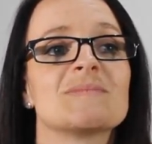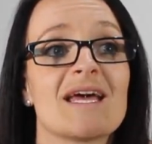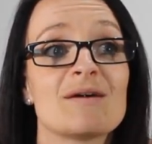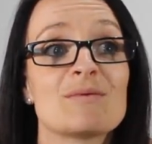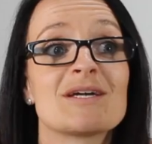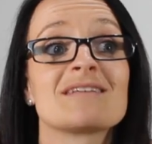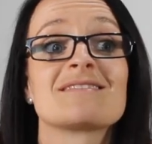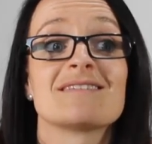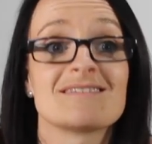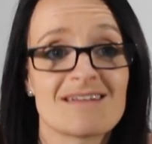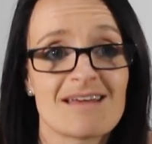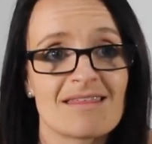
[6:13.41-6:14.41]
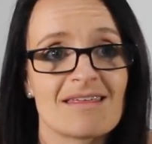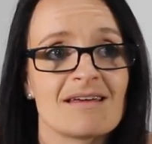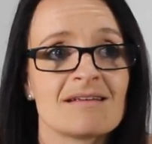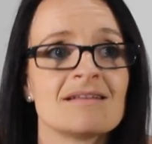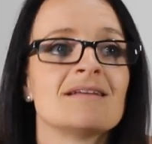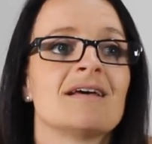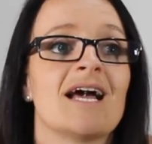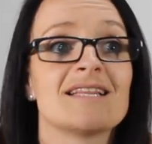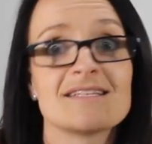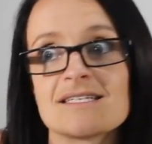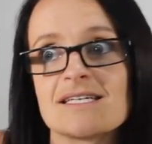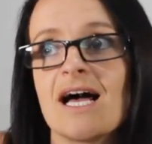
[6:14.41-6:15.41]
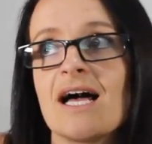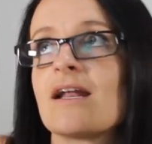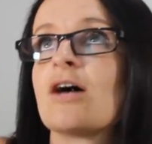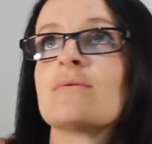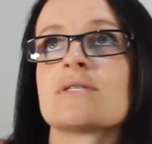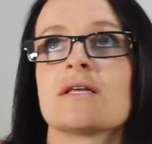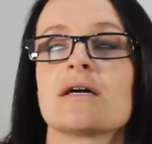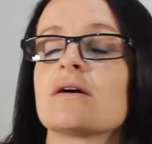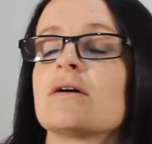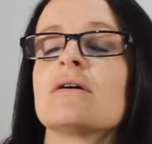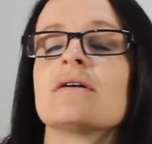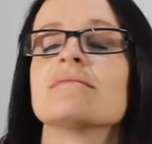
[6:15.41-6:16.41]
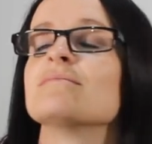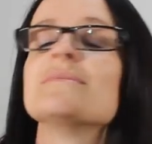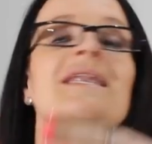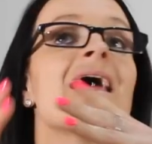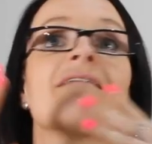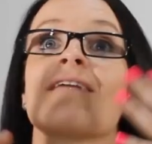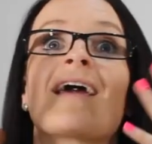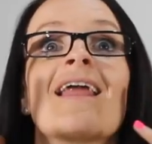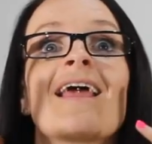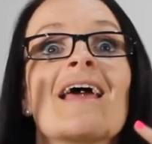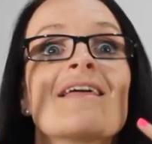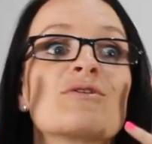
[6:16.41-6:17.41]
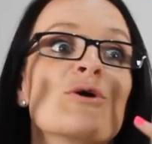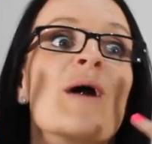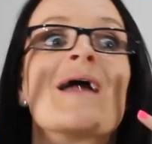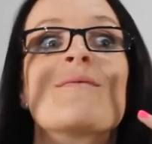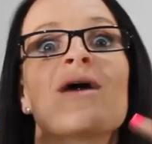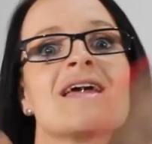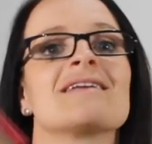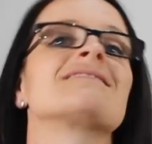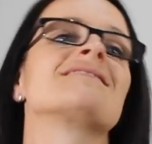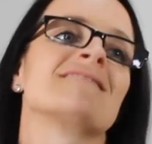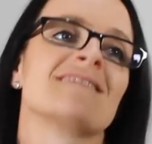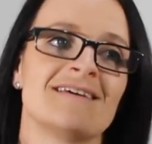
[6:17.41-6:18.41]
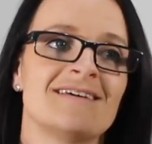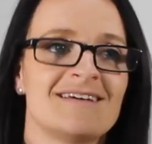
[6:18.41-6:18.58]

8 weeks is nothing. At the start, I was like, oh, I'm never going to get through 8 weeks.